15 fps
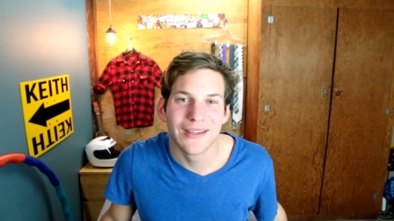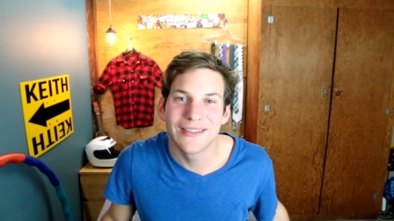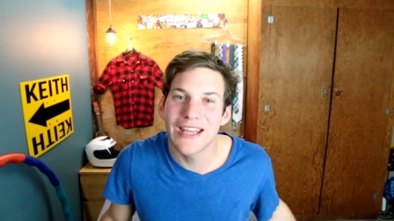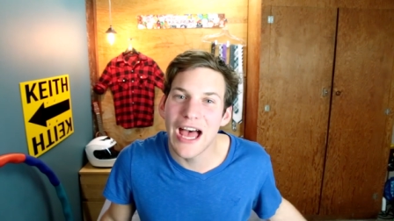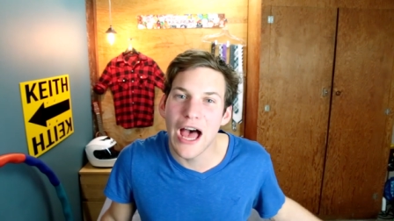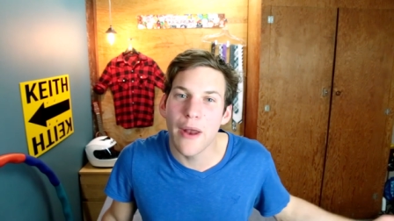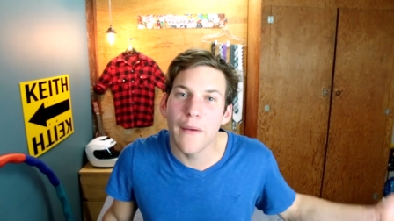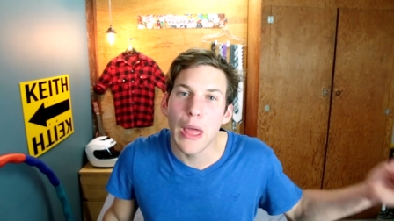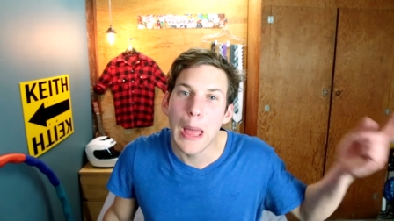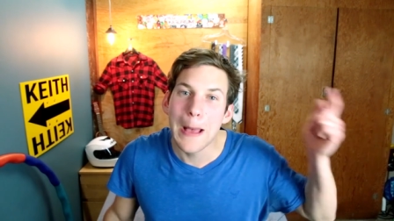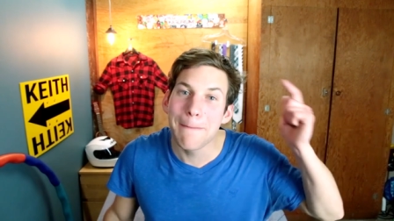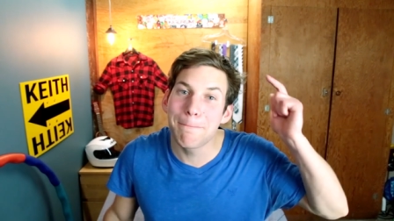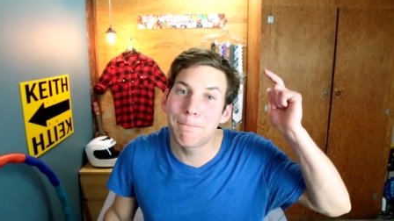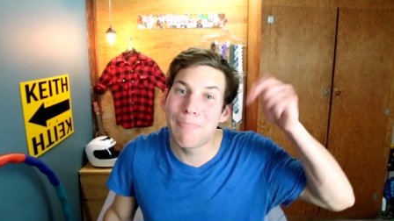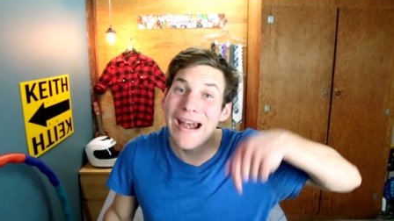Down
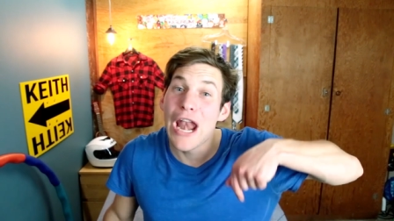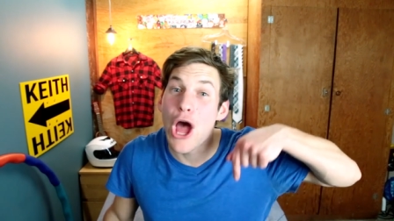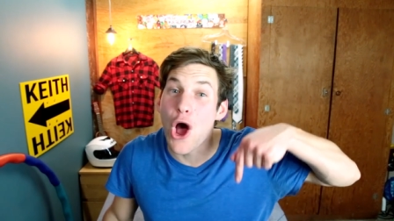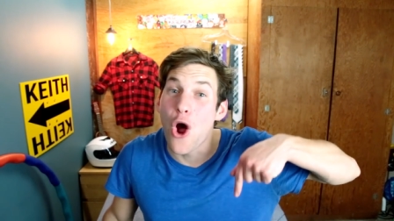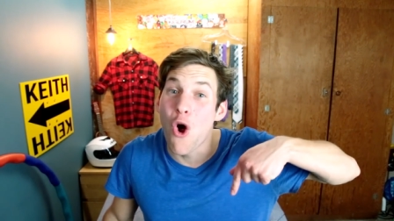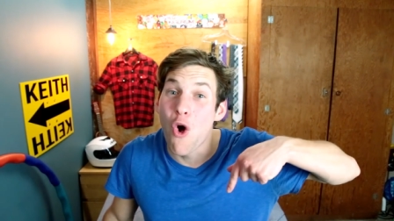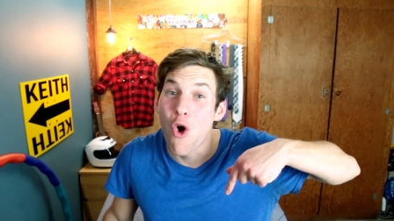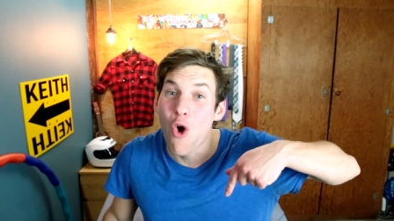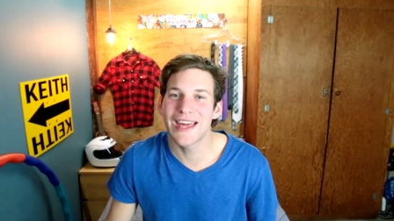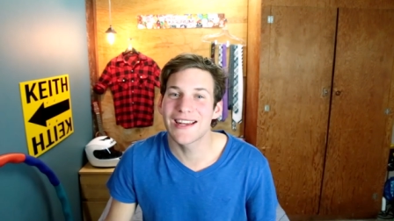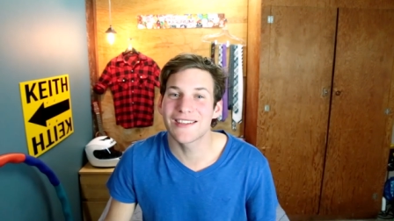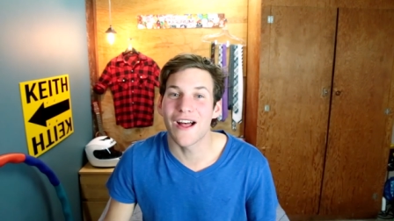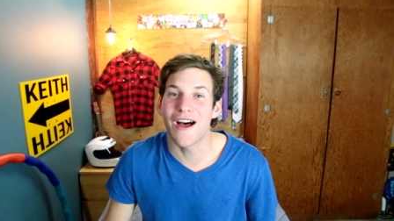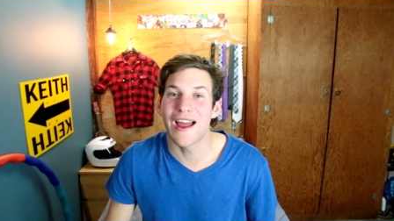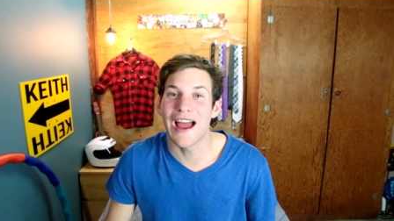below.
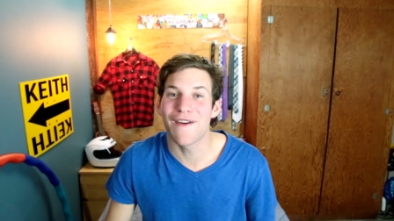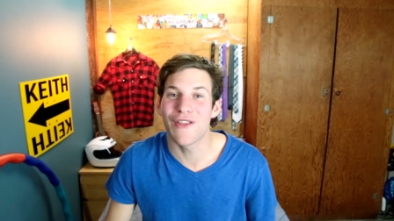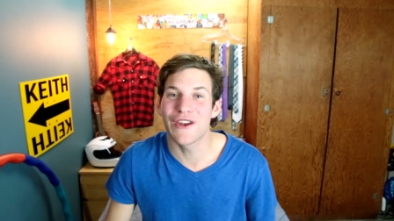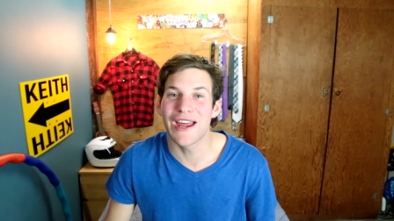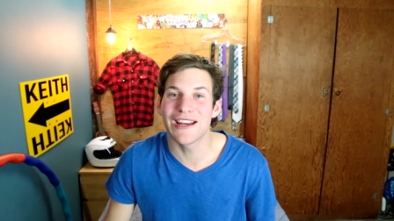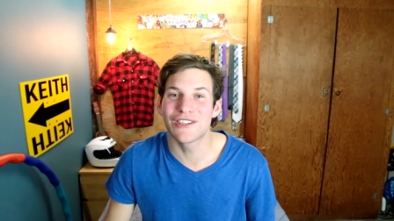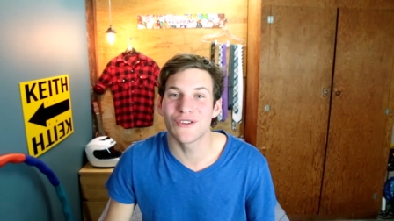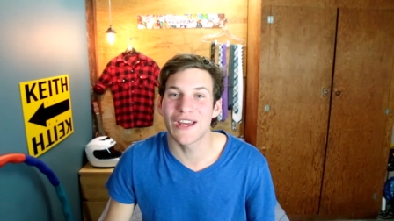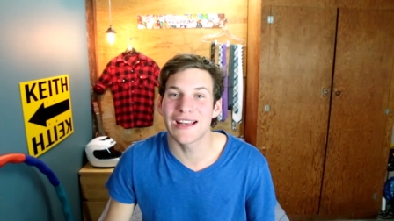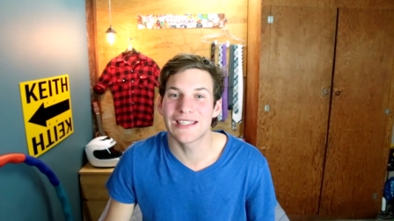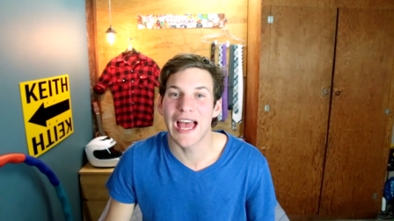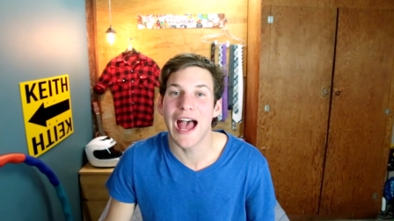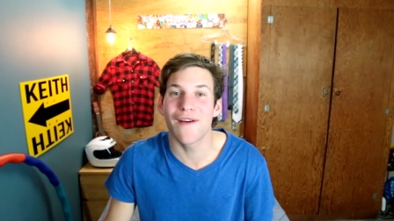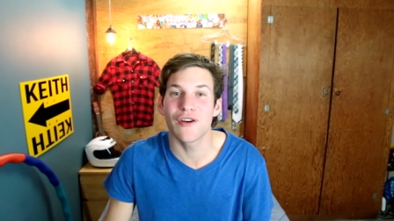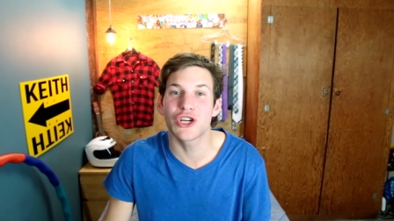That is all I have for the day, so you
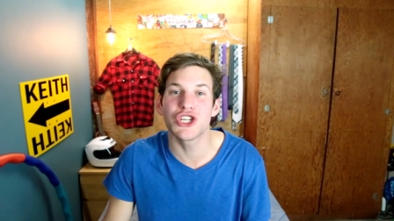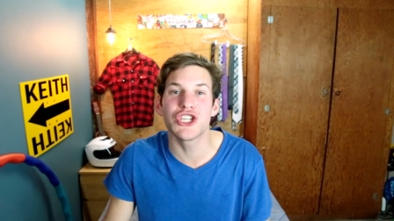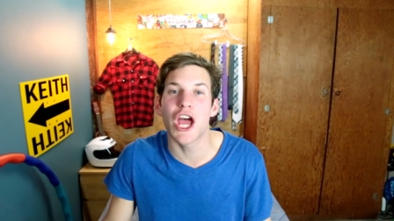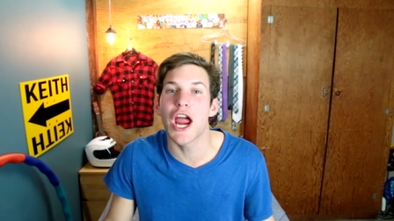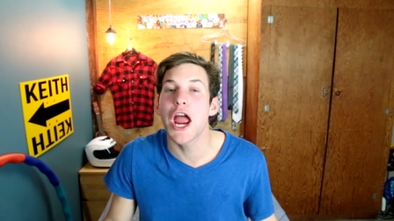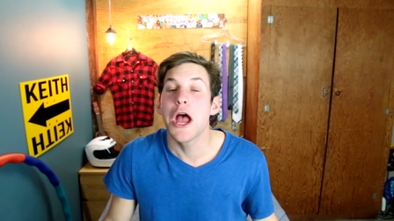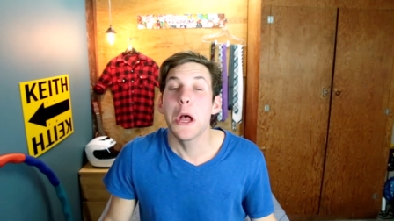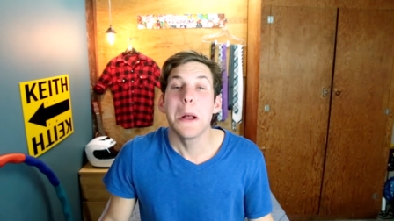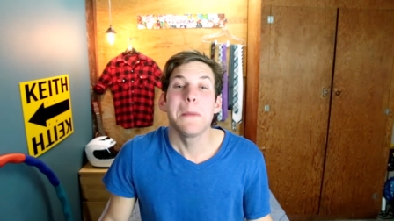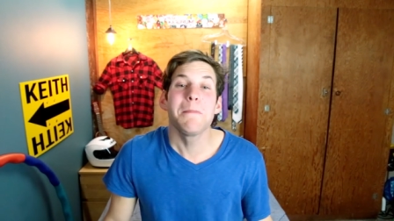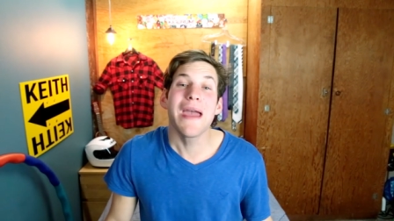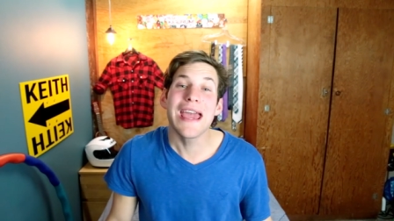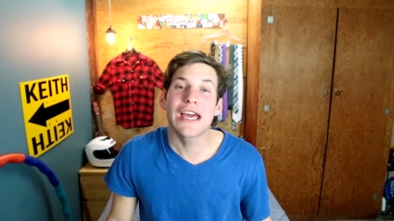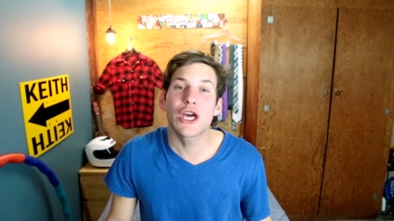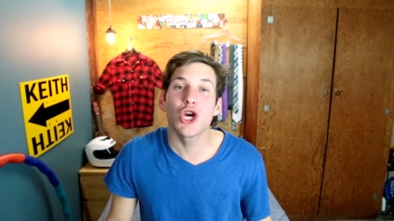guys have a good day.
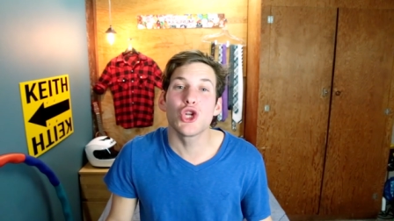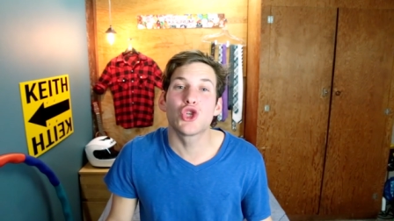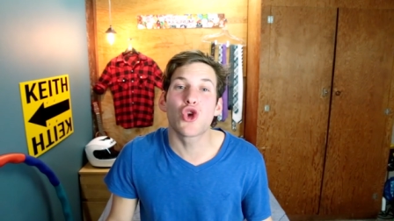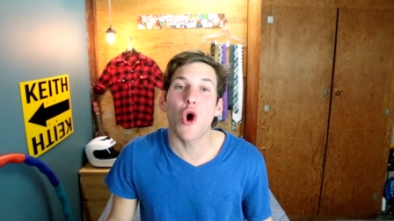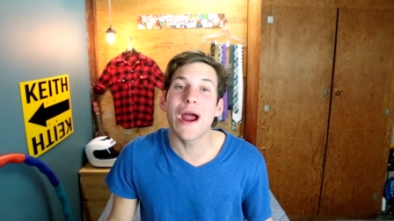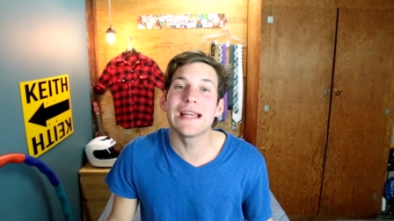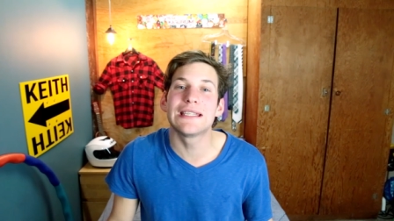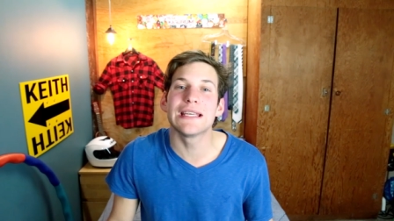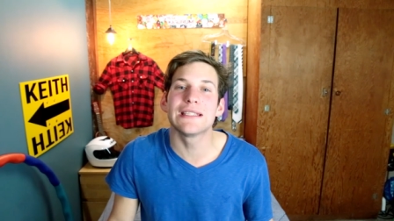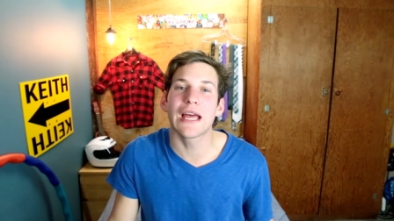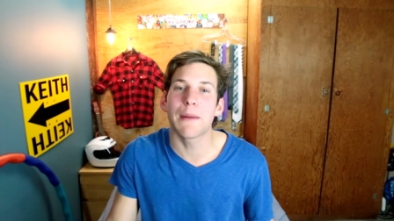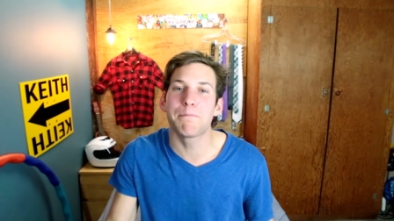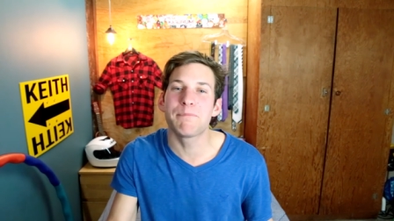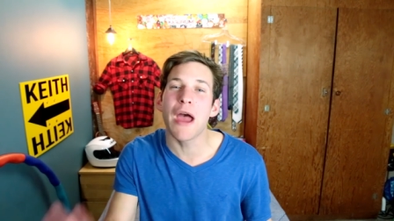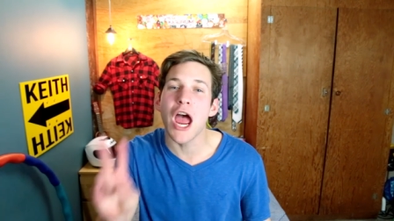Make good choices
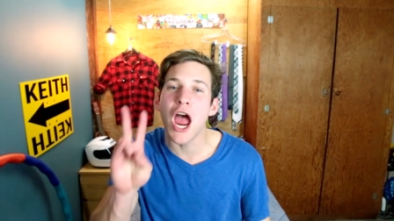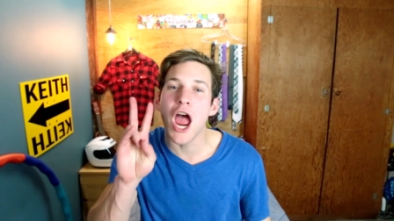and peace!